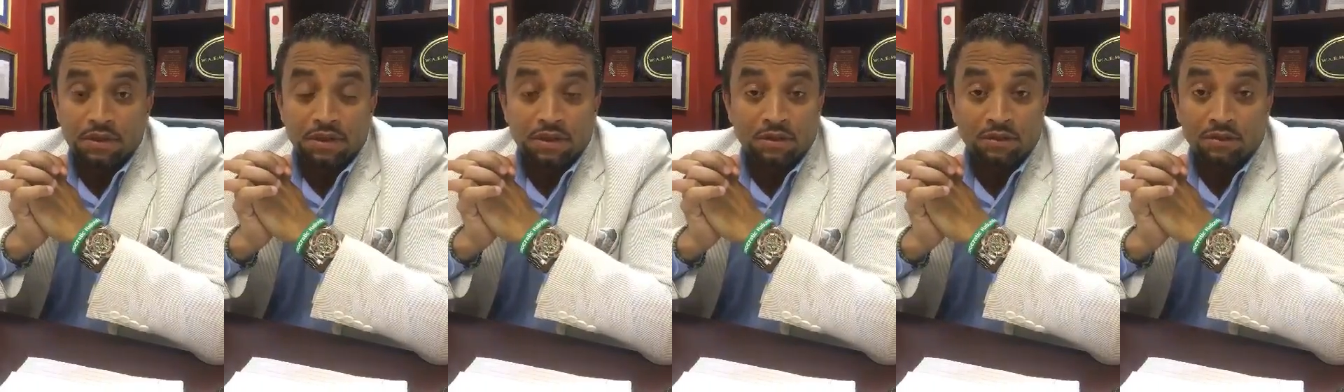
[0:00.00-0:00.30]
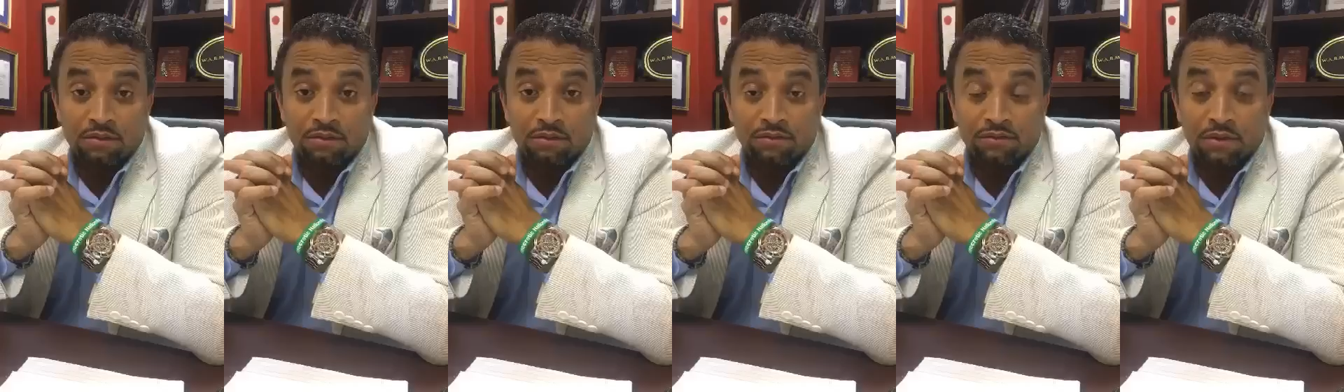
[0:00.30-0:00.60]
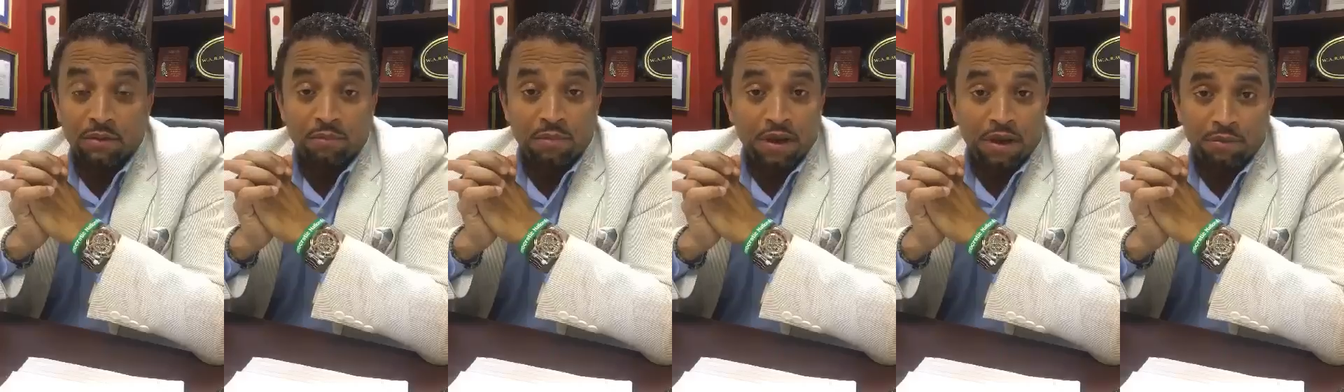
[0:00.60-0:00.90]
uh,
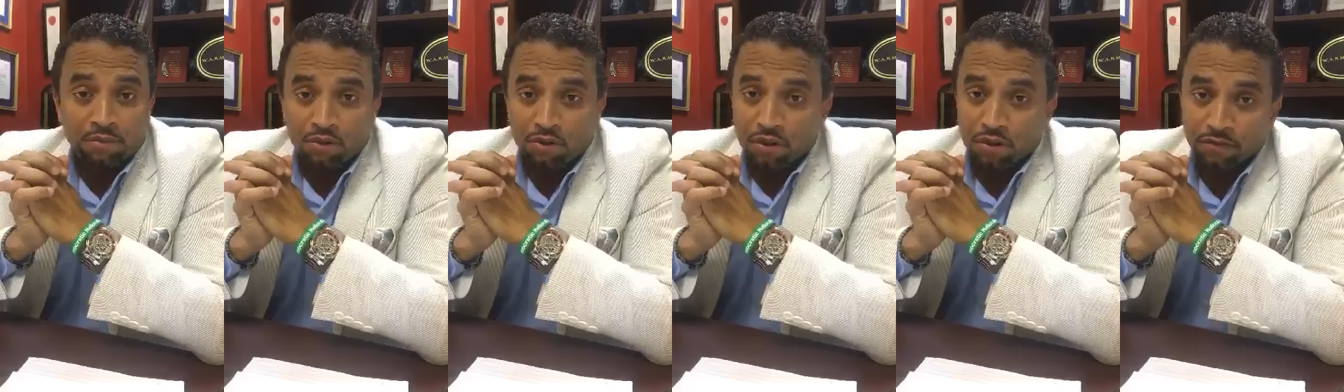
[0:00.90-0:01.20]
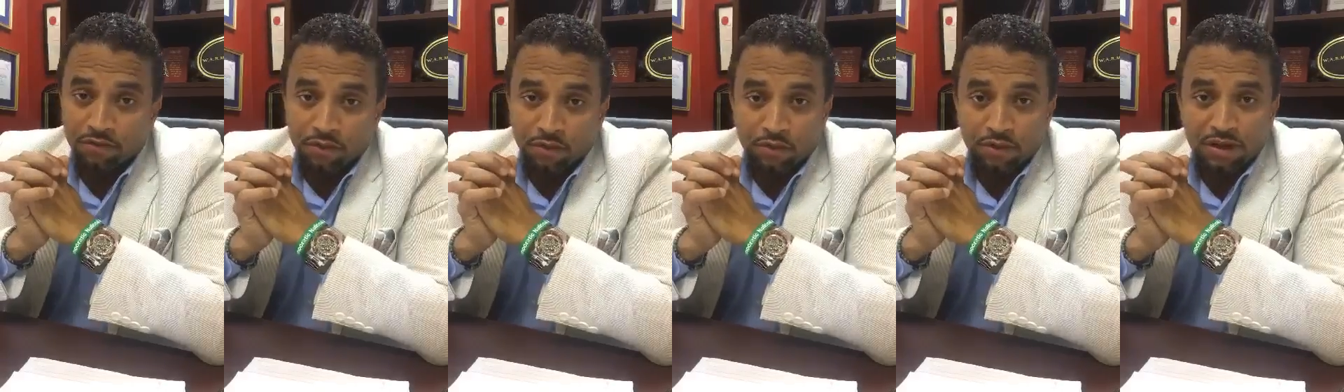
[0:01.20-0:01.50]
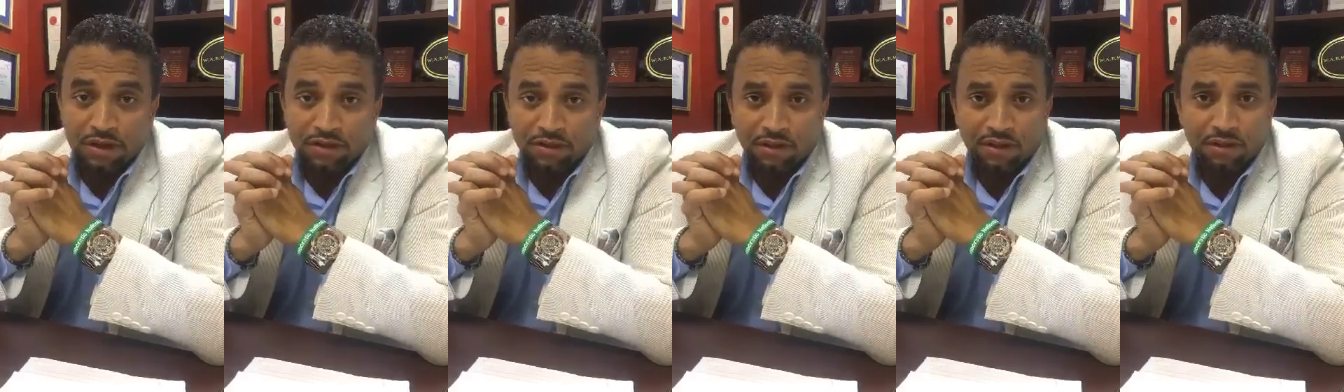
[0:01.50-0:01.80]
from my point of view,
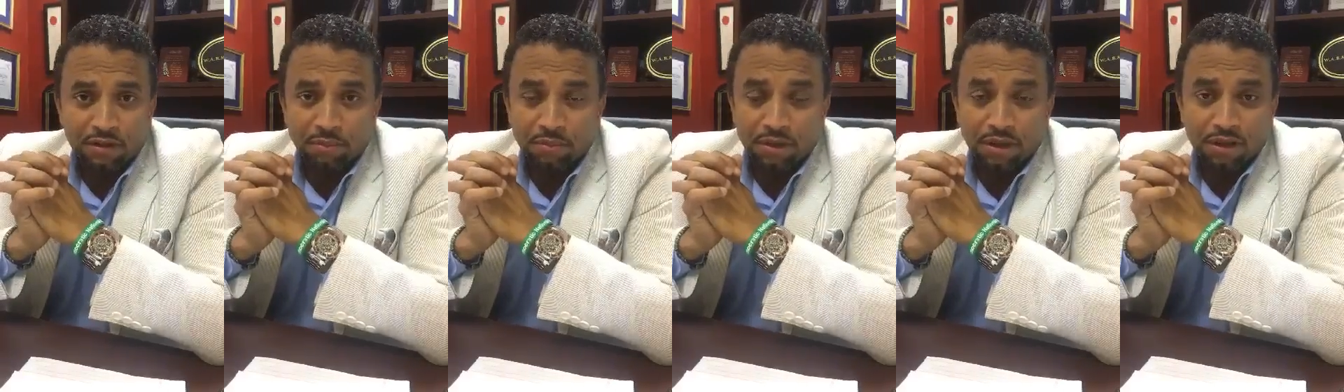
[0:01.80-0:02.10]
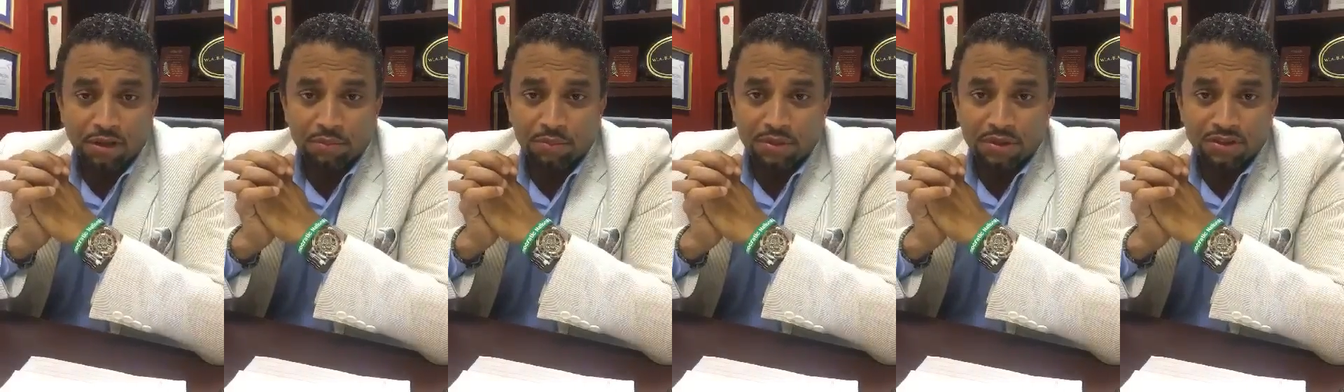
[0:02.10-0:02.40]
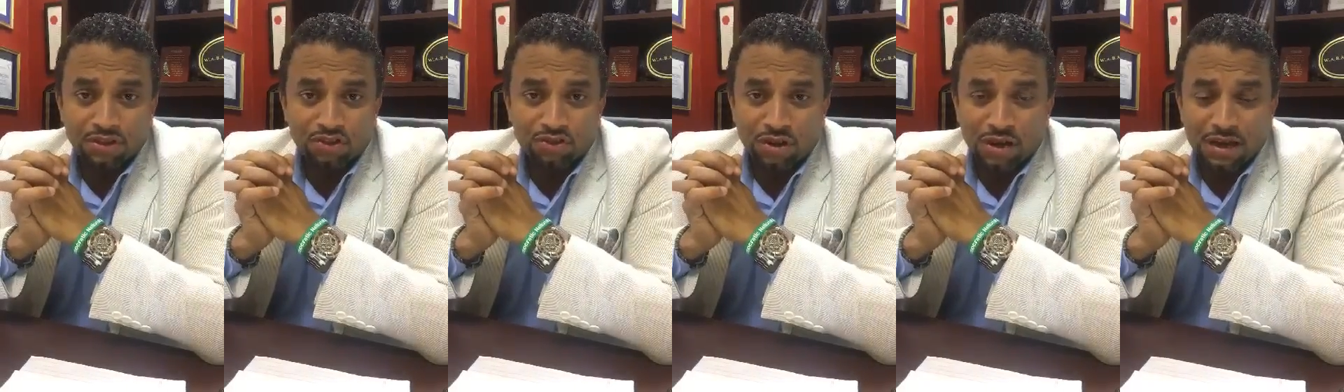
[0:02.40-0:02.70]
I think the
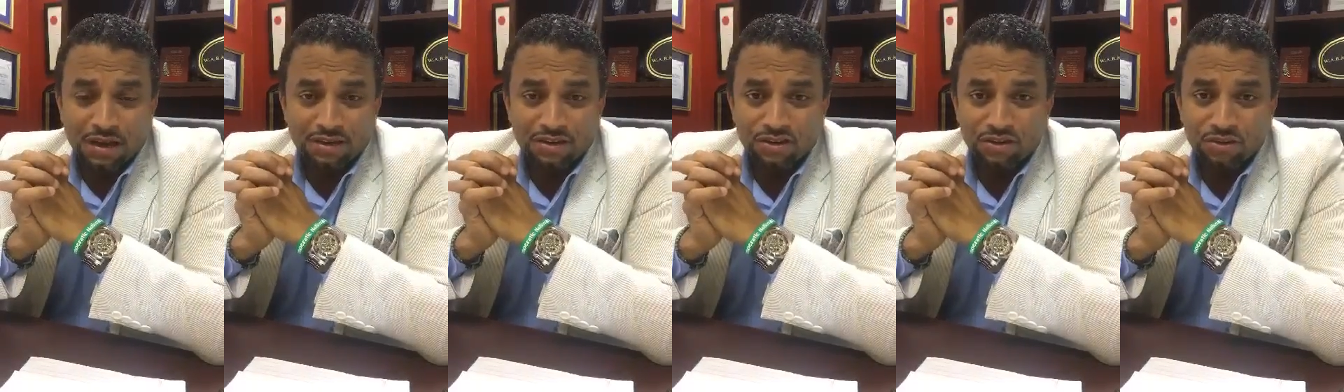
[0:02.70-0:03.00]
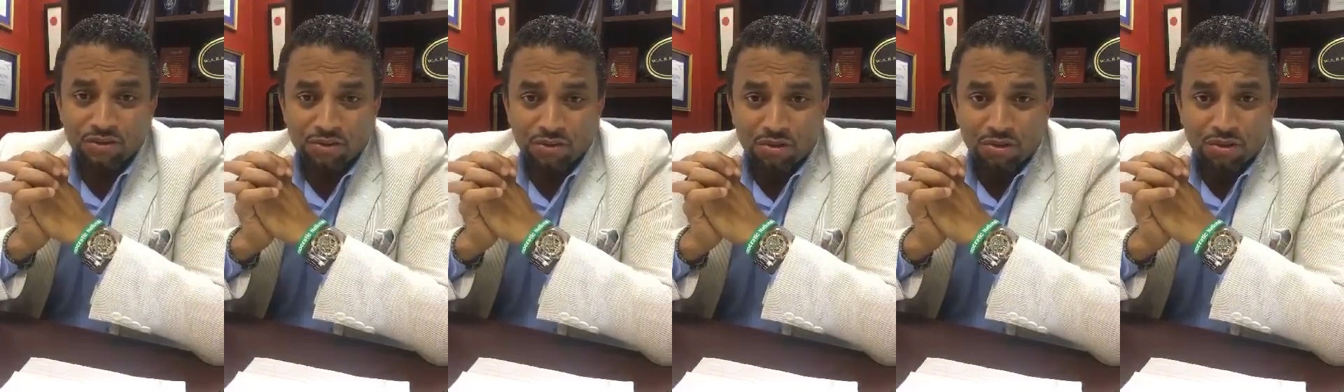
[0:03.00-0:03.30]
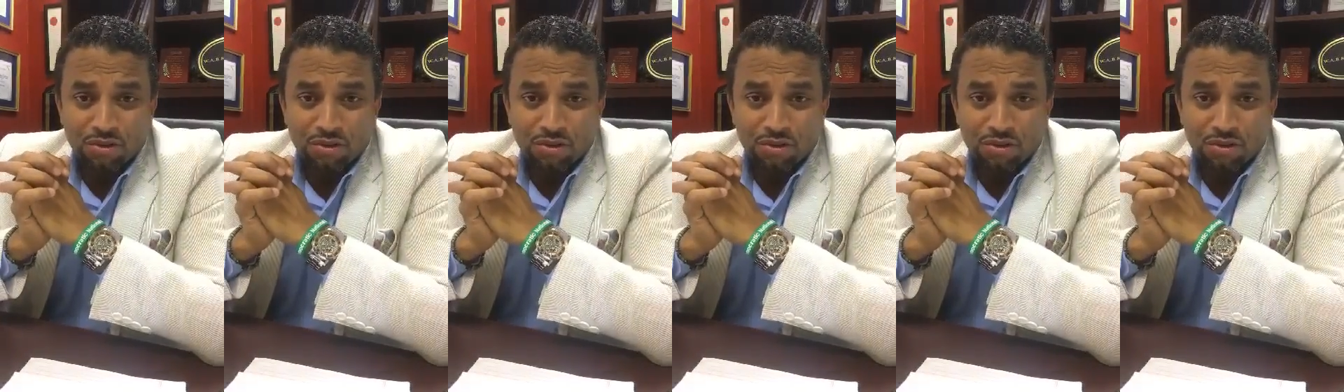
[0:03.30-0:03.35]
PLP is trying to